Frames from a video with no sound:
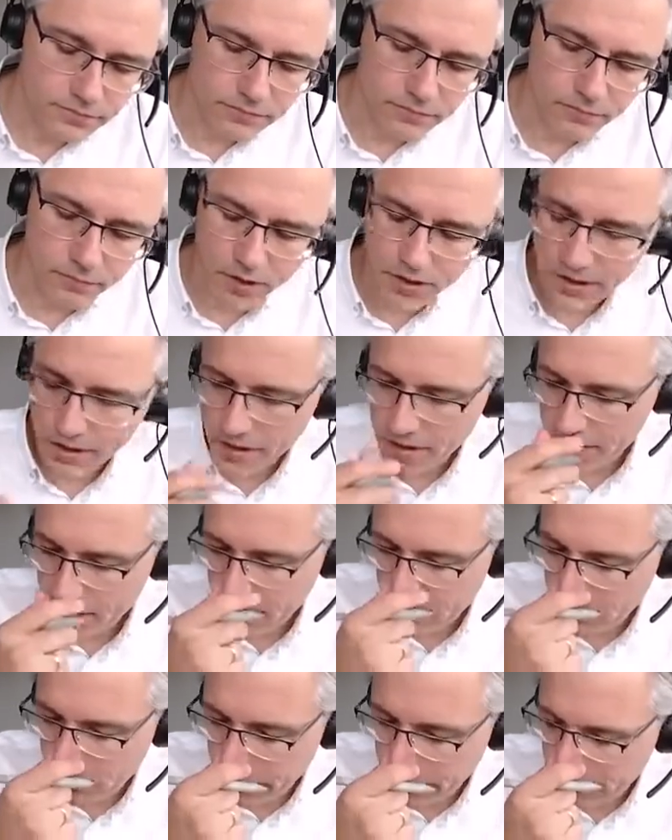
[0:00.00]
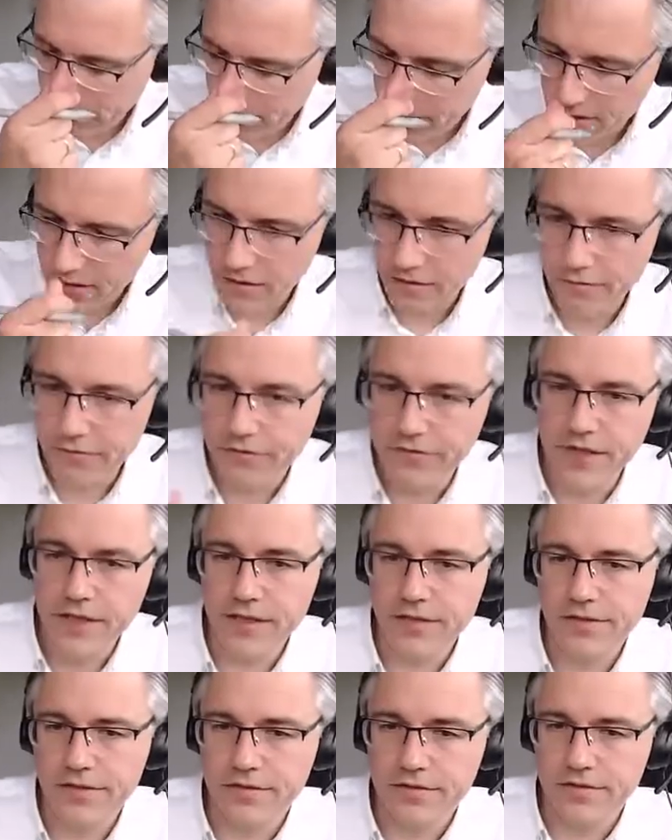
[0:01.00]
but I guess all of these kind of
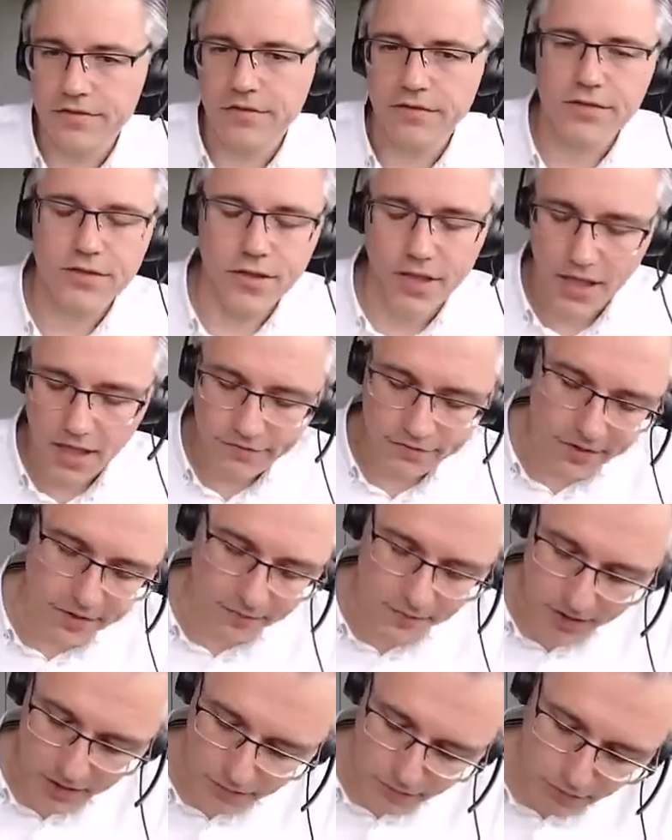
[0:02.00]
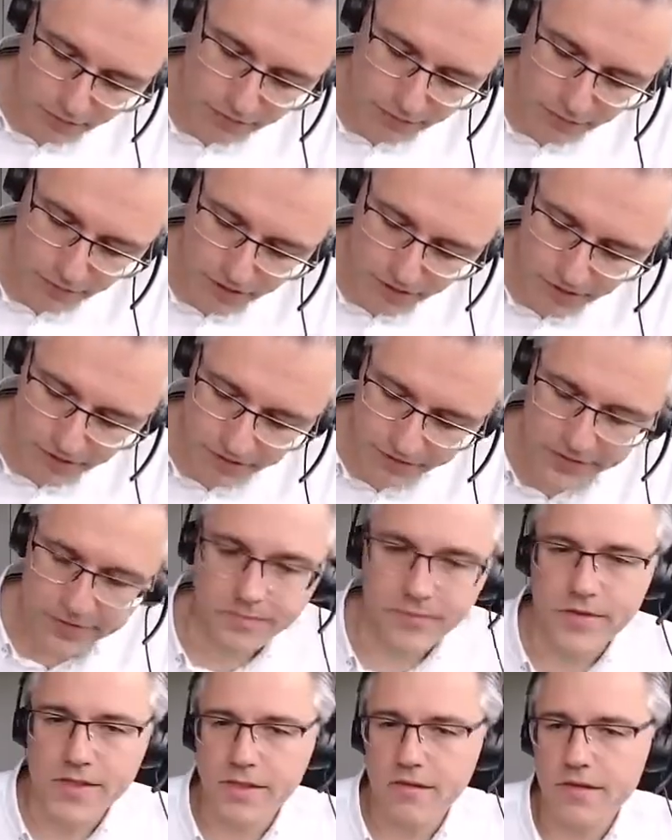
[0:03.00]
feed together and off one another.
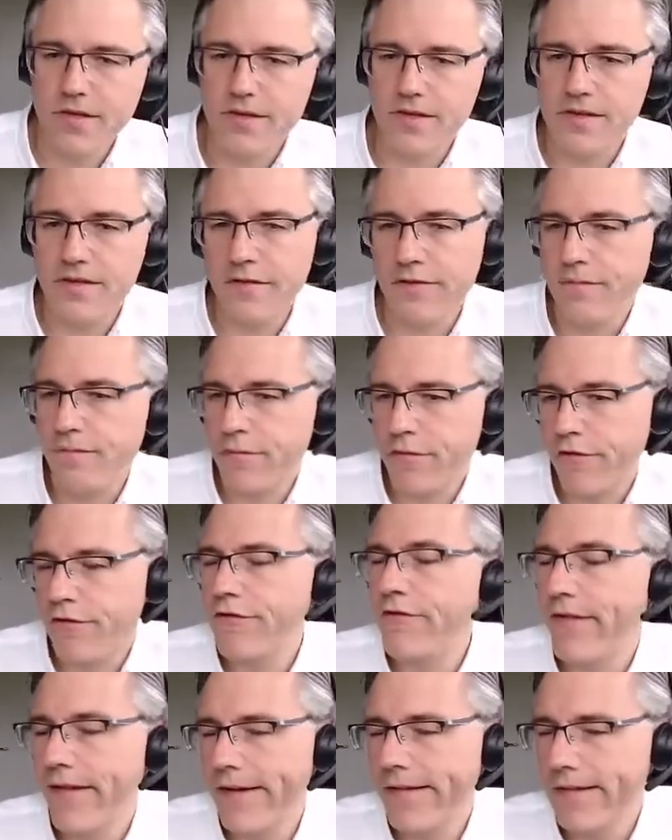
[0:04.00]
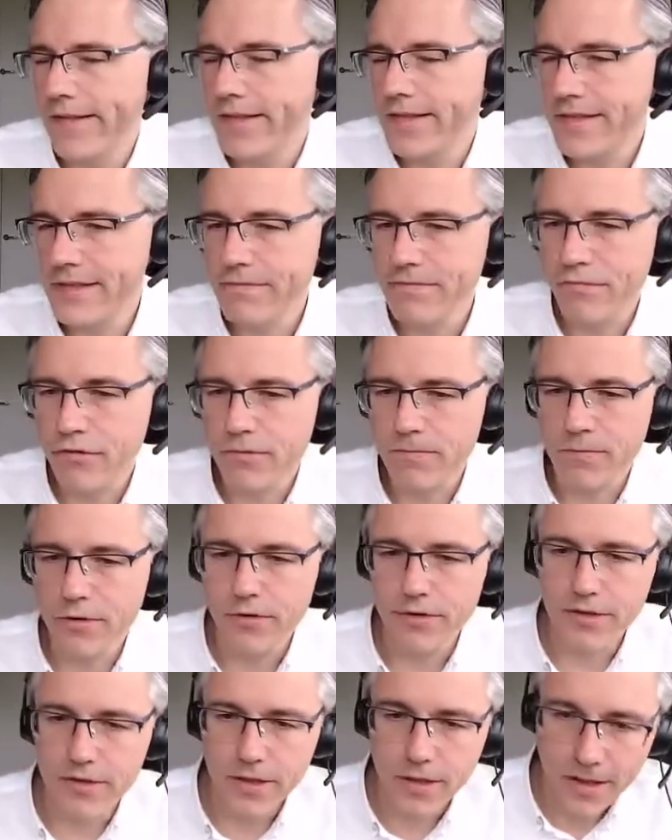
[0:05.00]
So this is a fairly simple
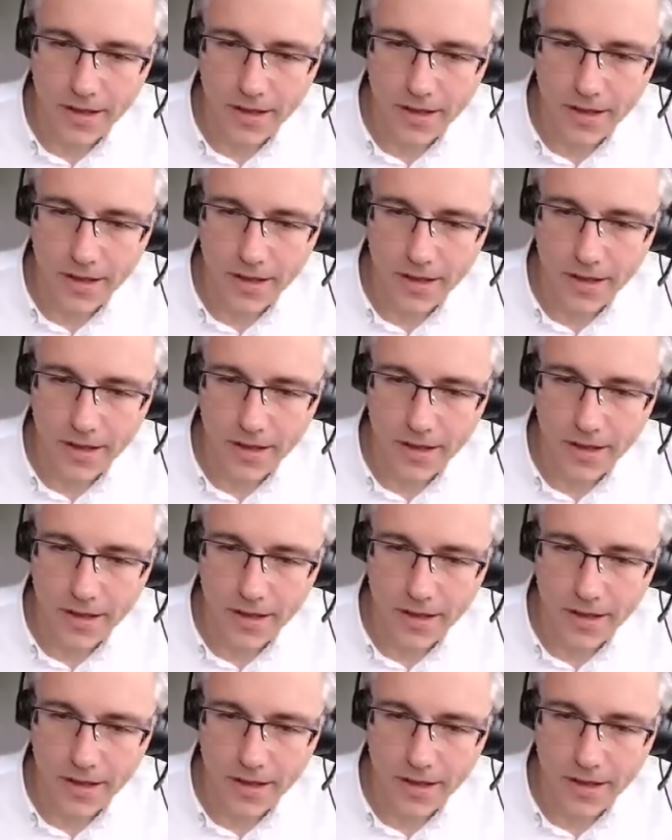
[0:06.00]
point.